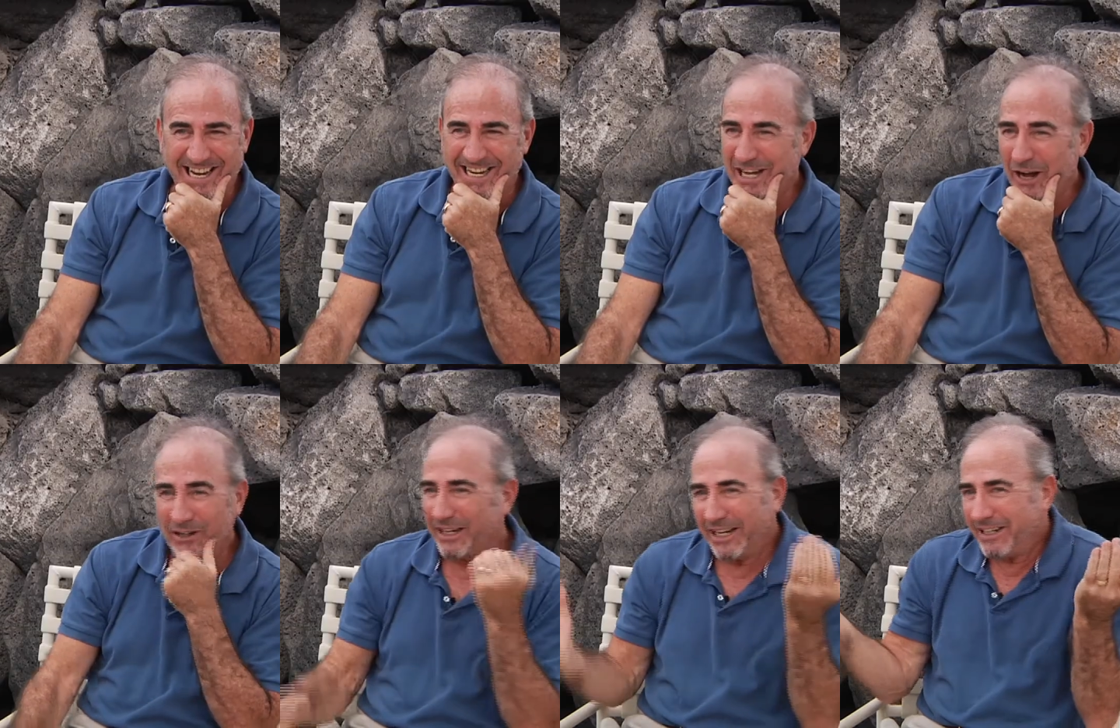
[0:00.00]
You know,
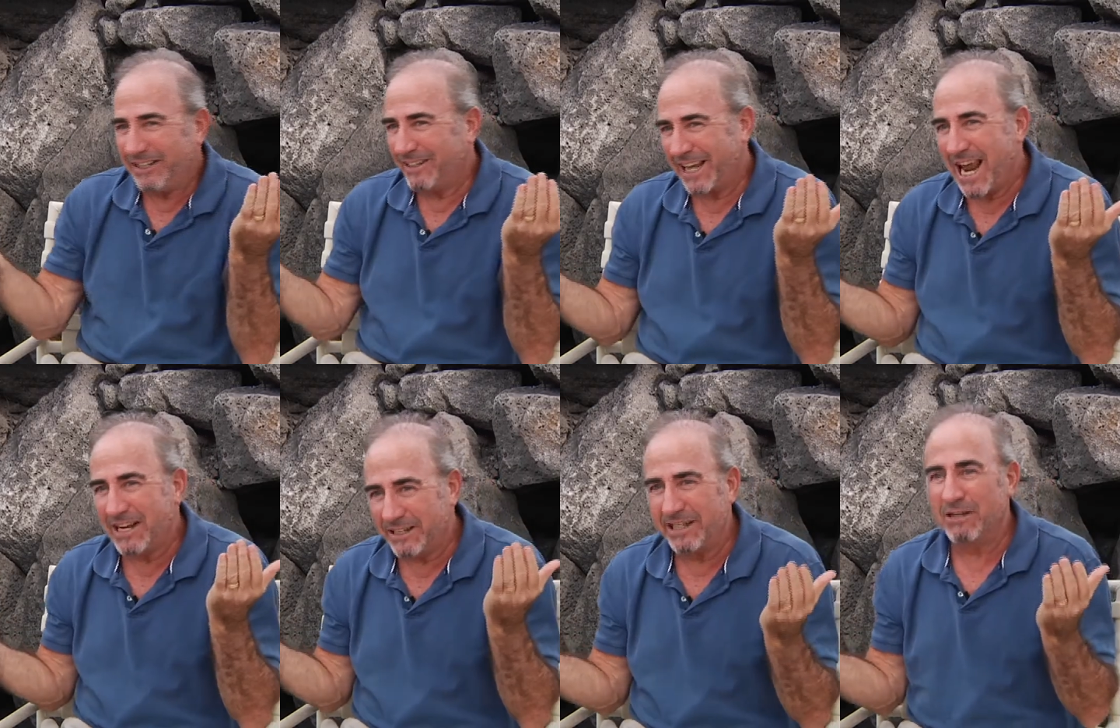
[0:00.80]
you
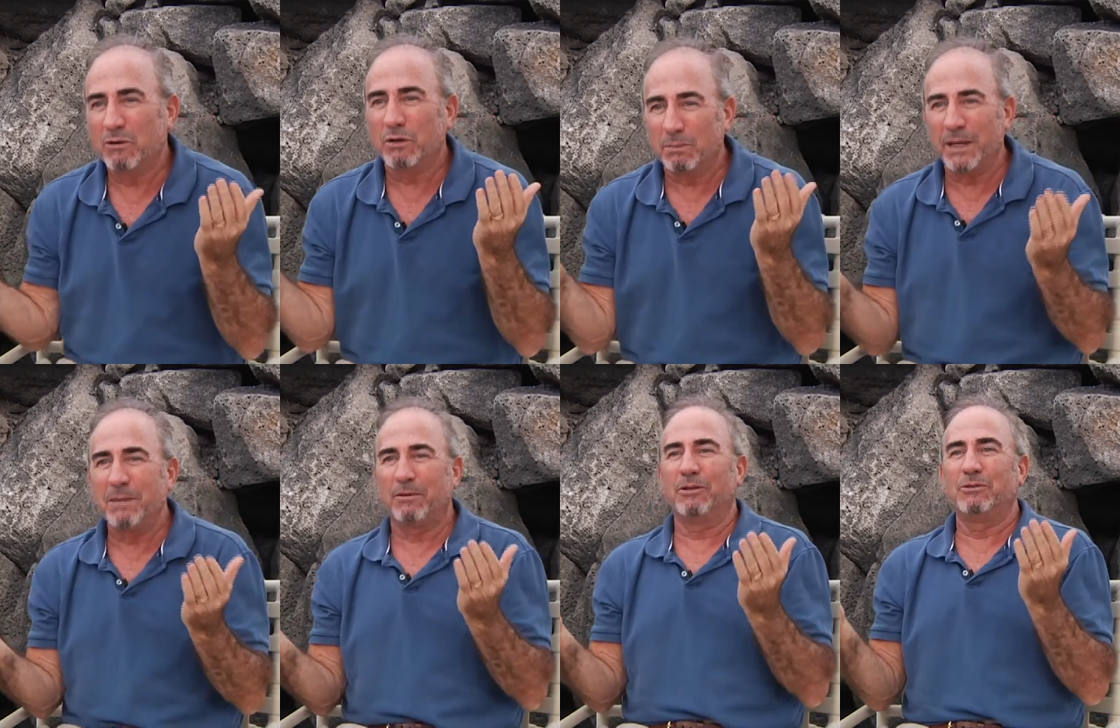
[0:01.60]
can't deal with
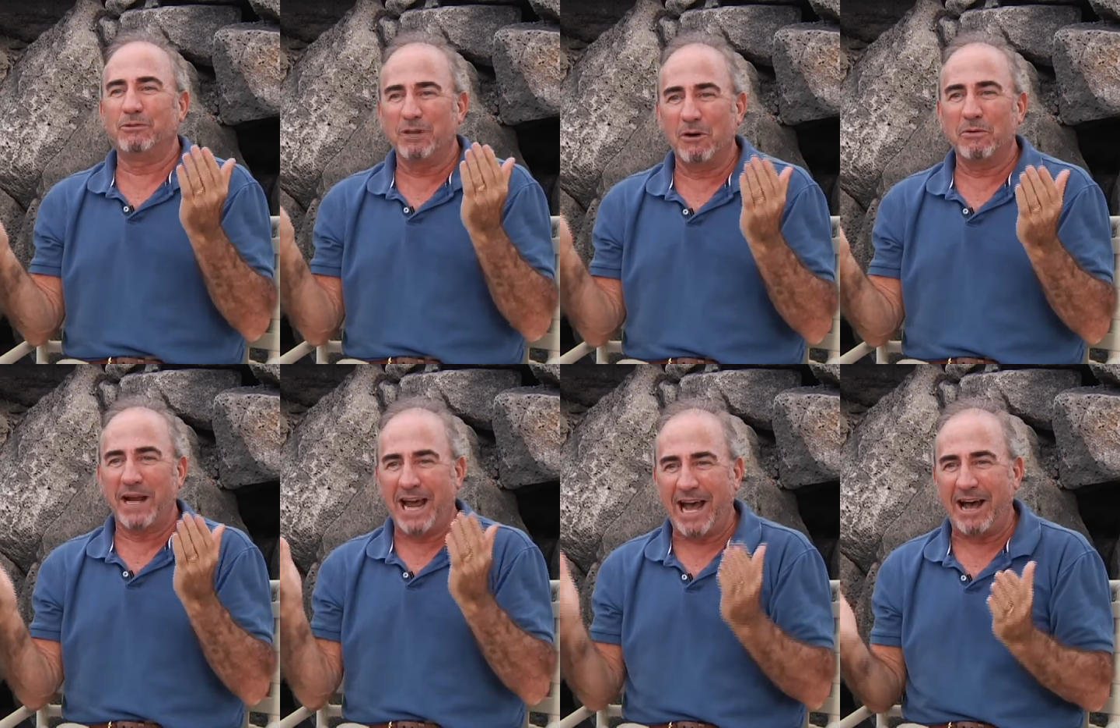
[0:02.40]
people who don't
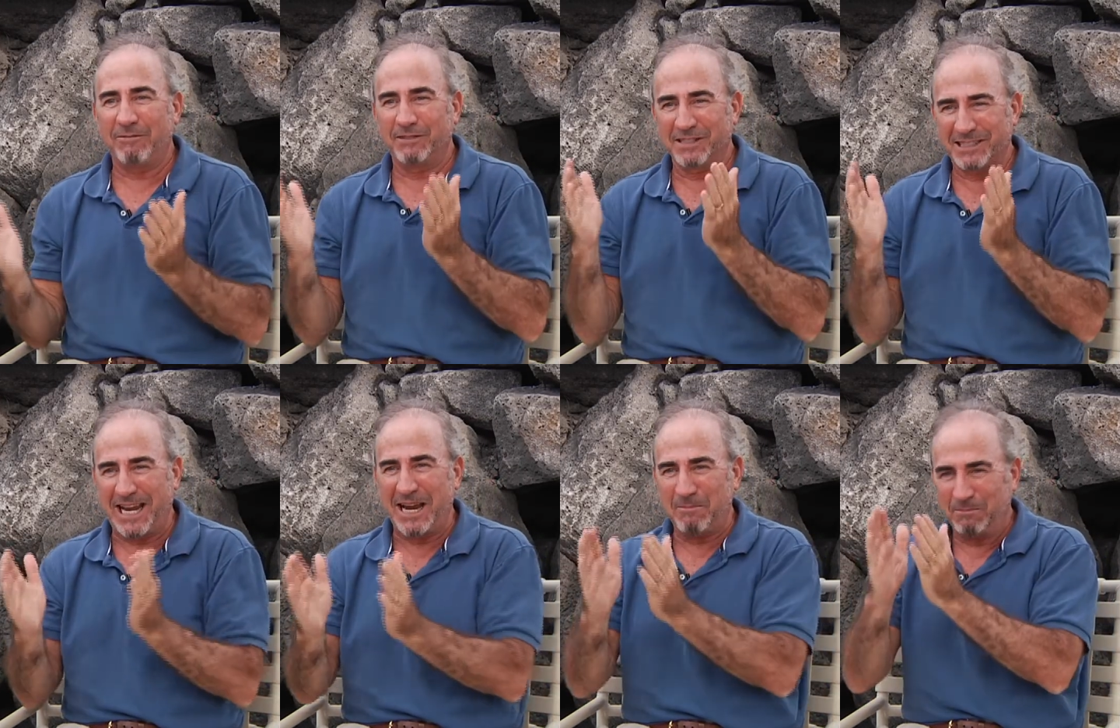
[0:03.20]
have the
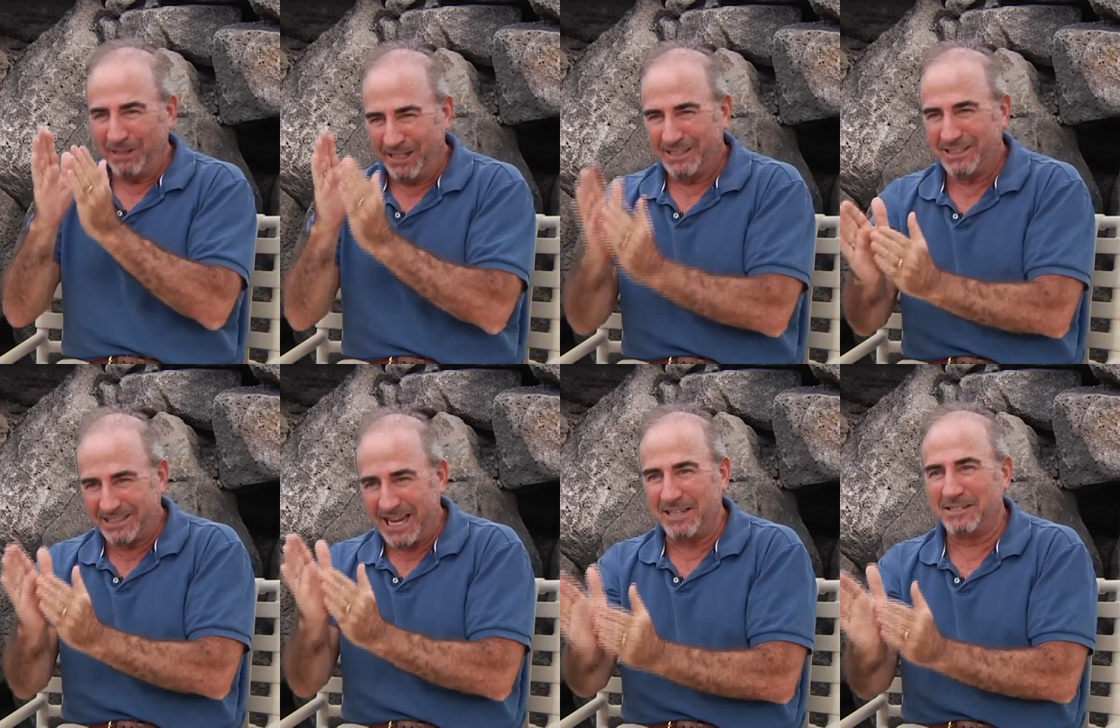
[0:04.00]
same
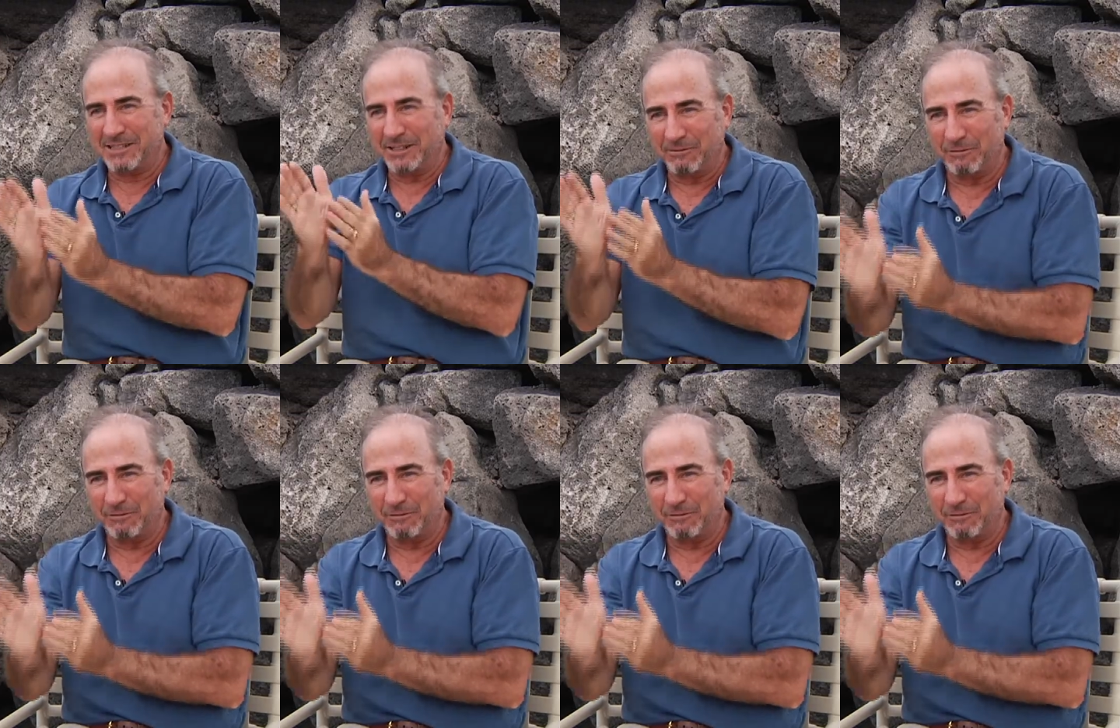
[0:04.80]
sense of